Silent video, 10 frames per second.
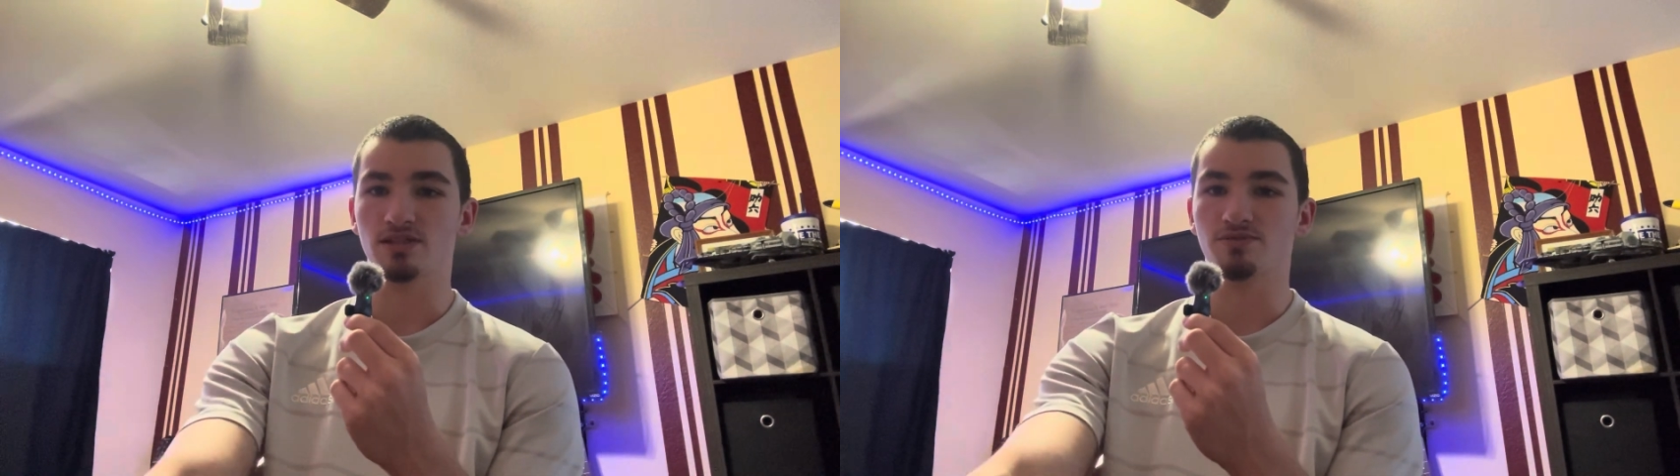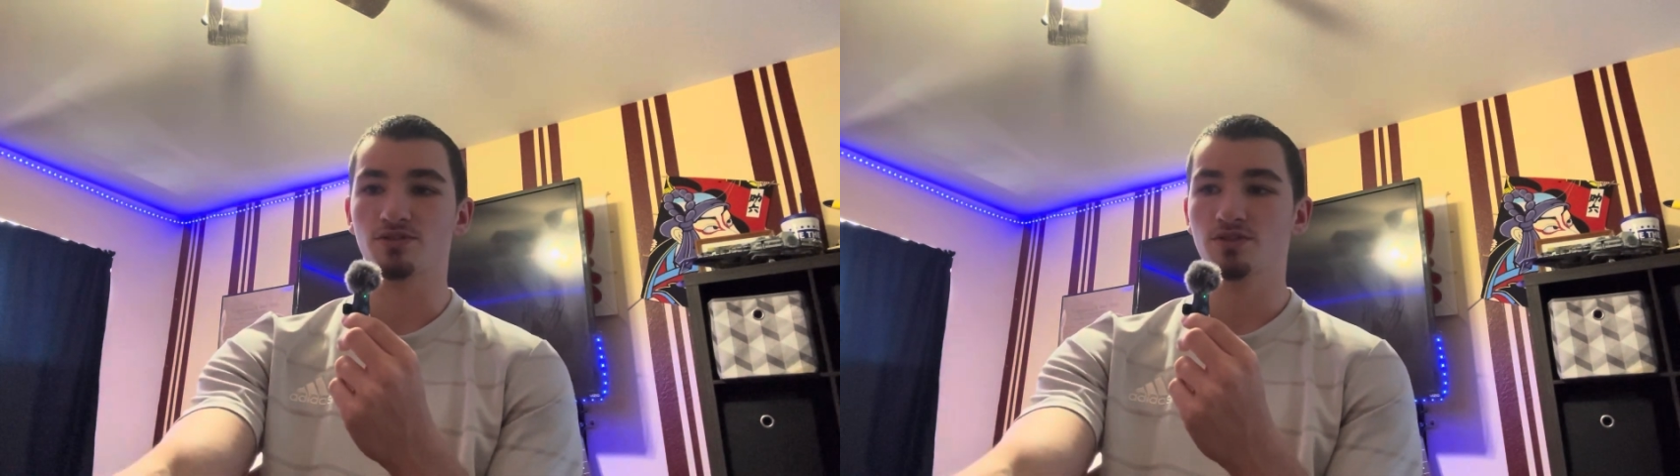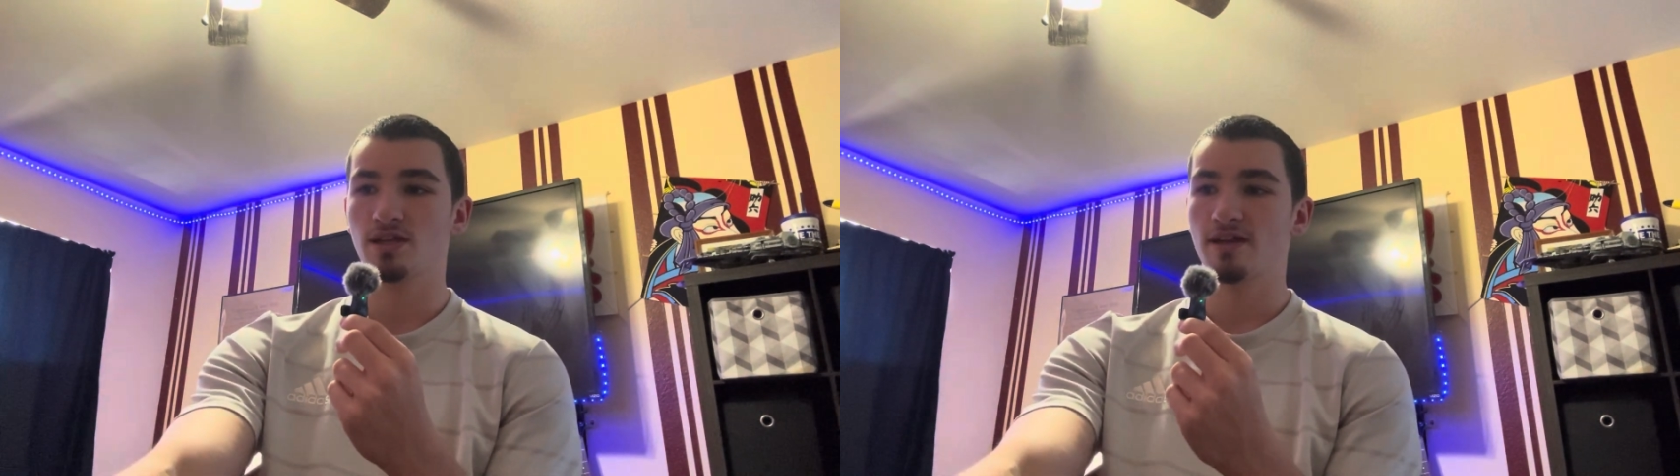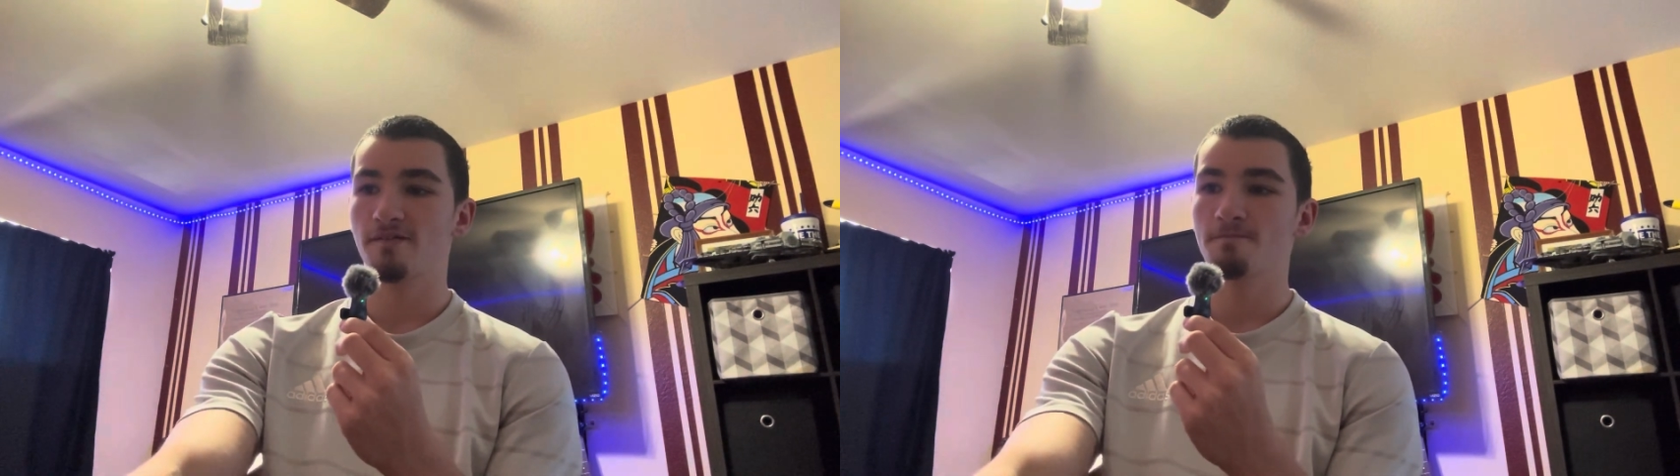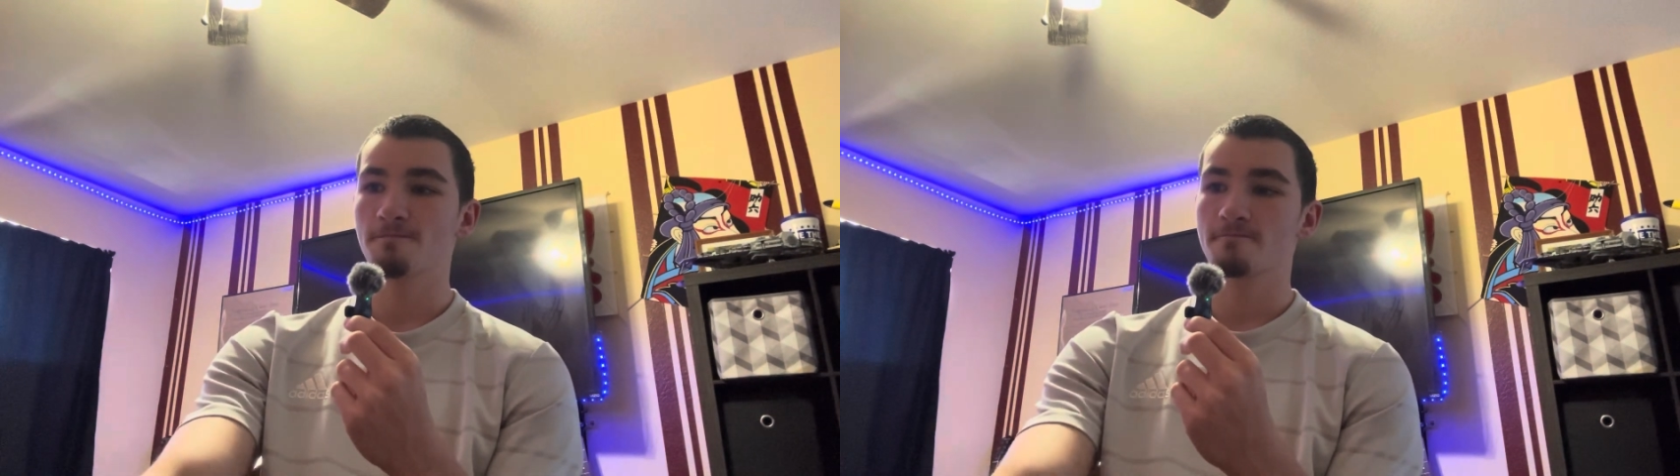lifters.
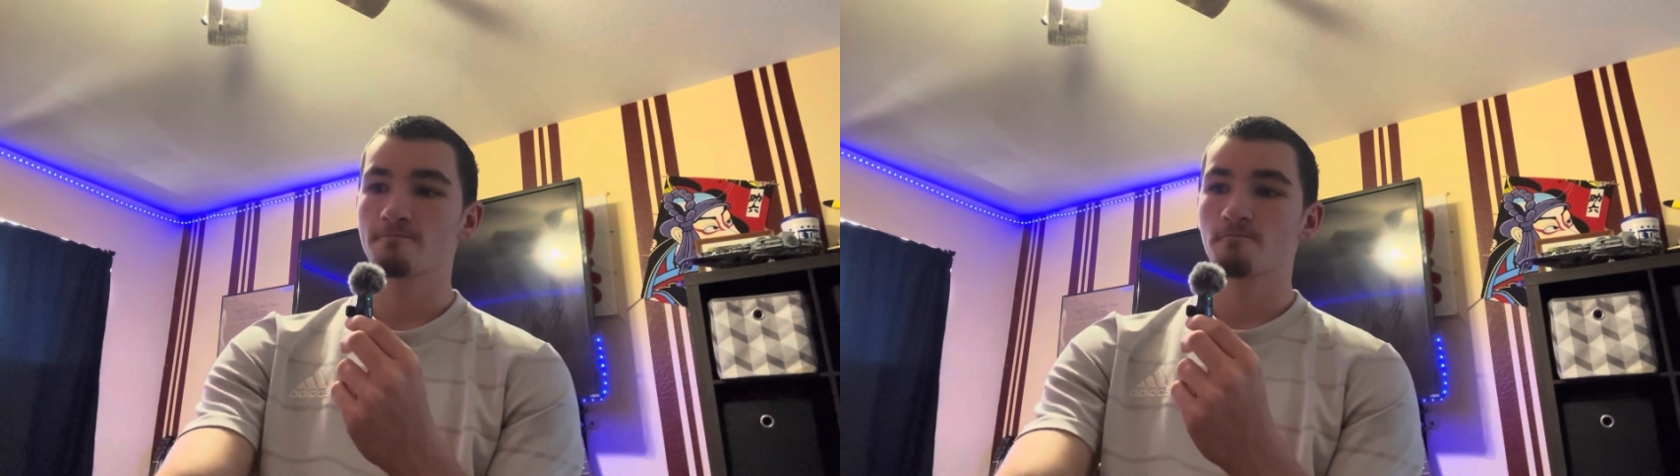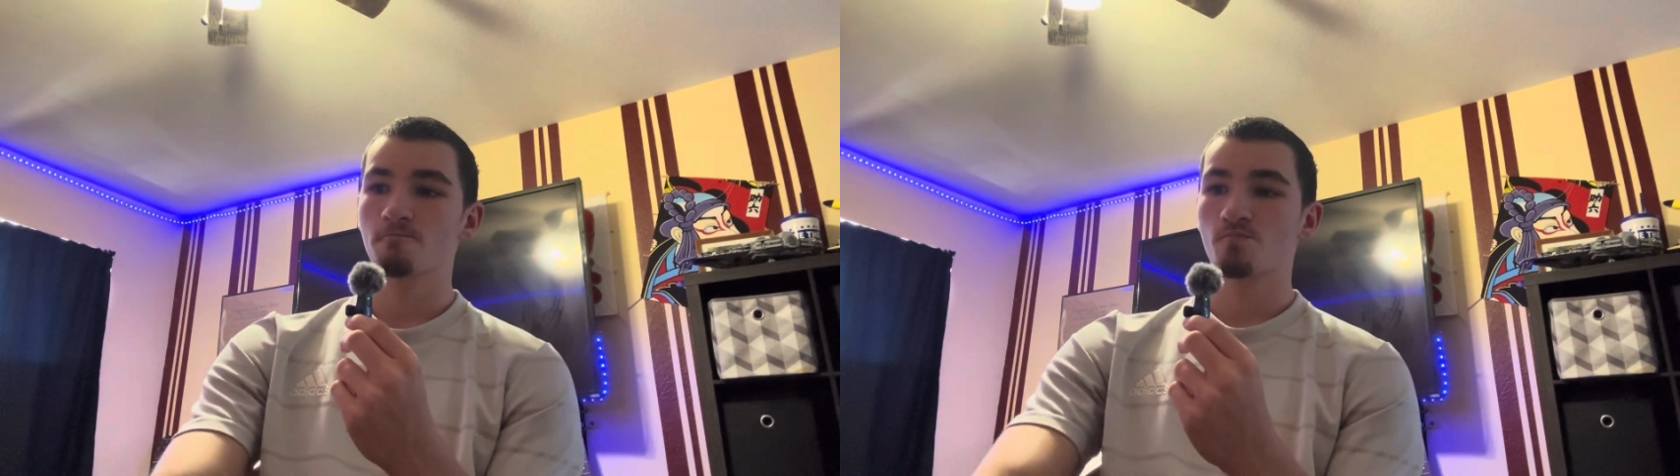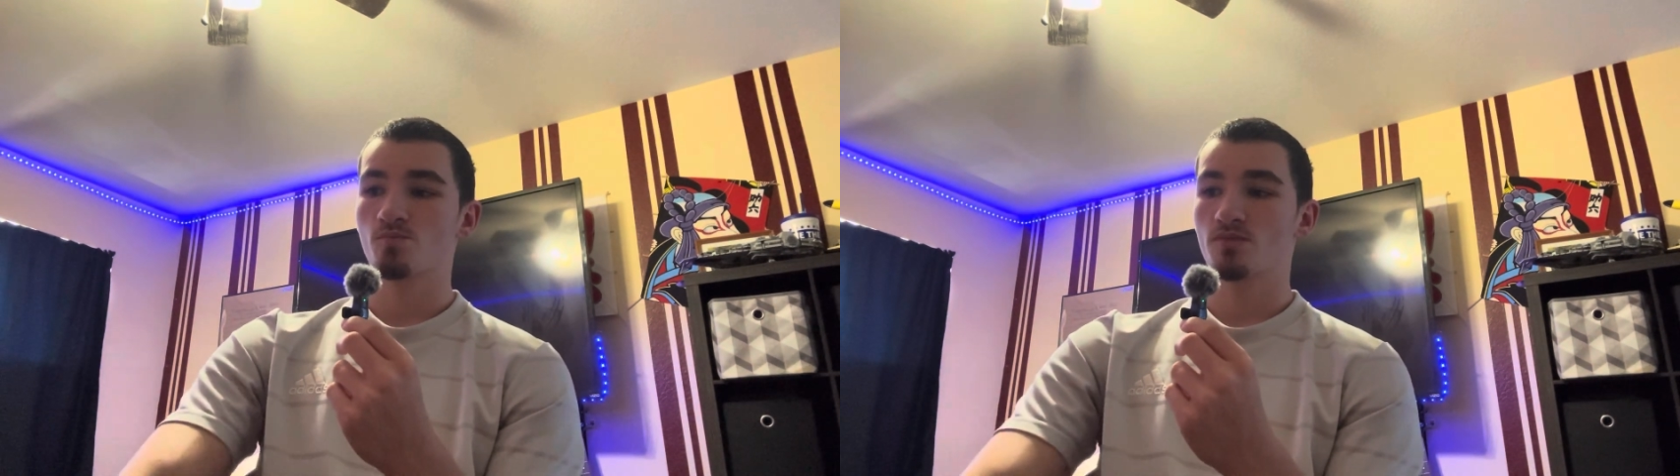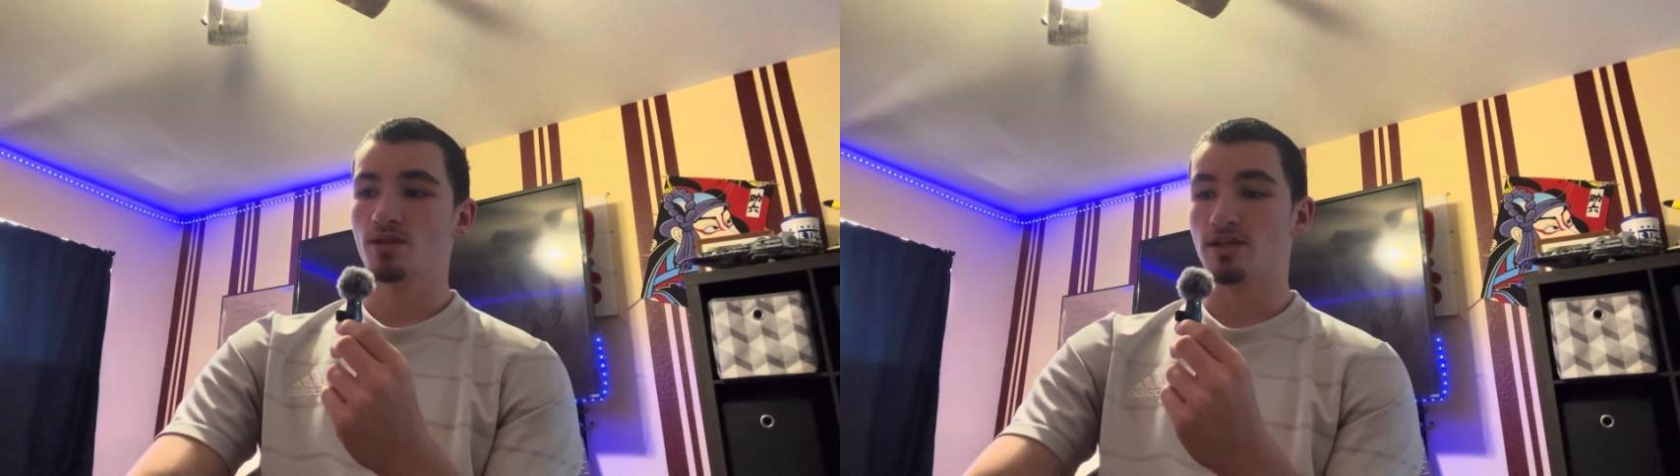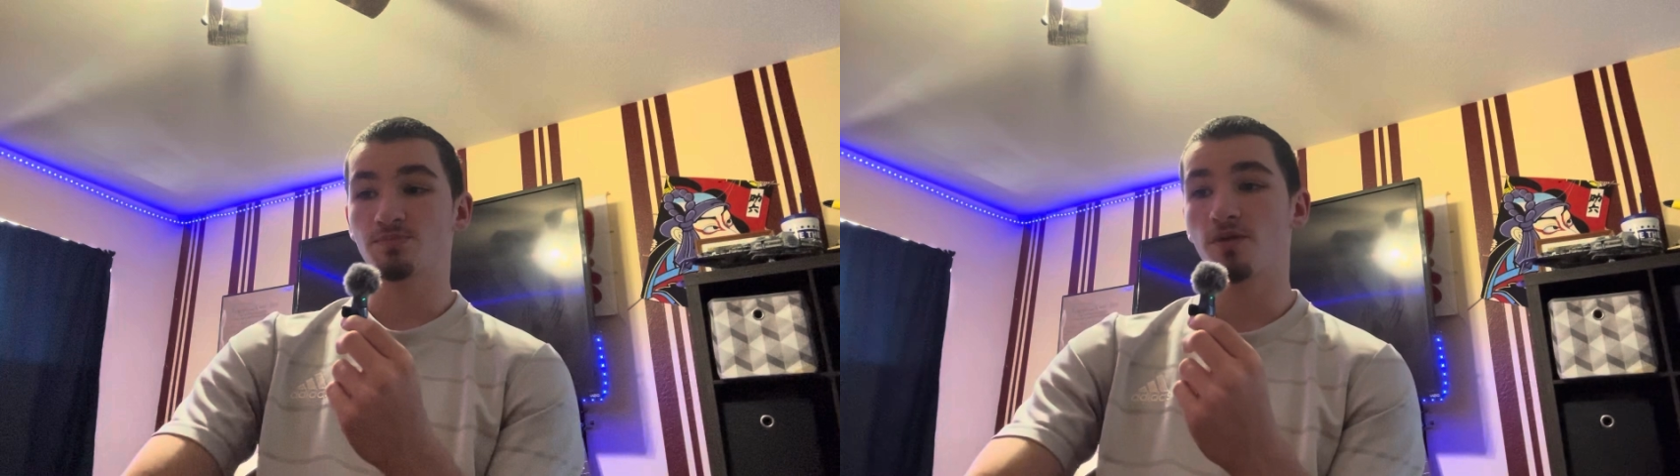
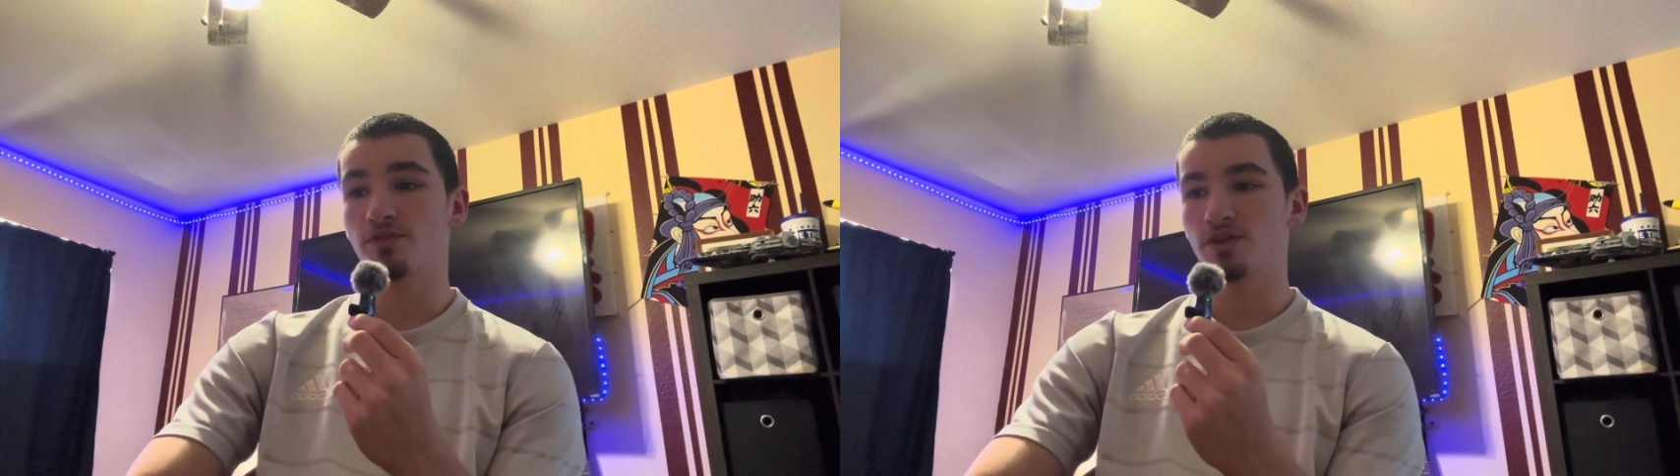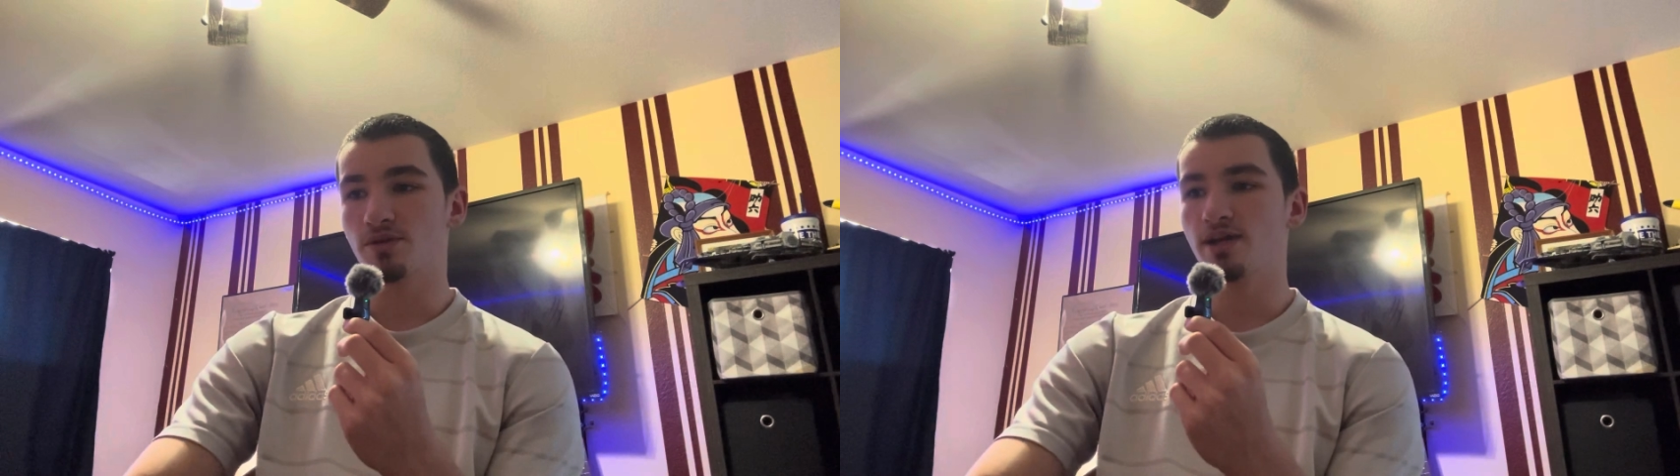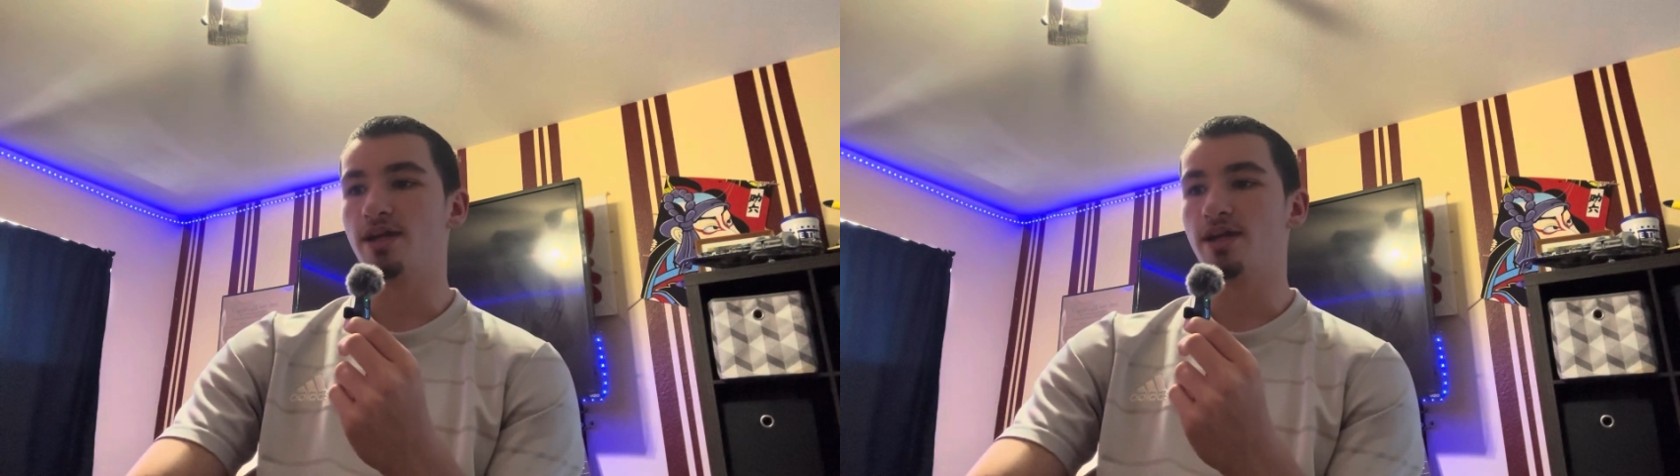That's perfectly okay.